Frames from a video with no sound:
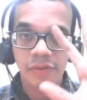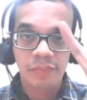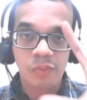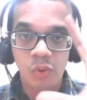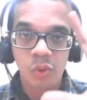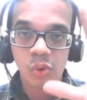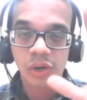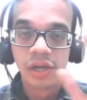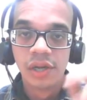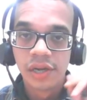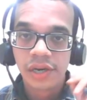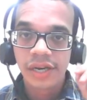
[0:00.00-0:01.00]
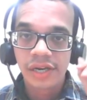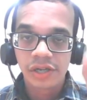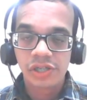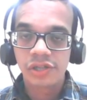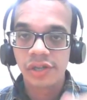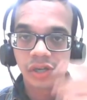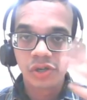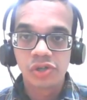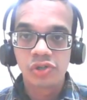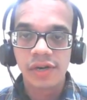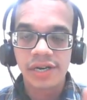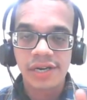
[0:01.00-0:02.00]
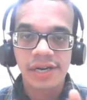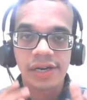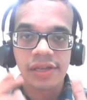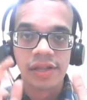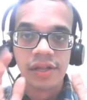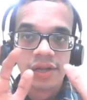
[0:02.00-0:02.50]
more than the usual trends,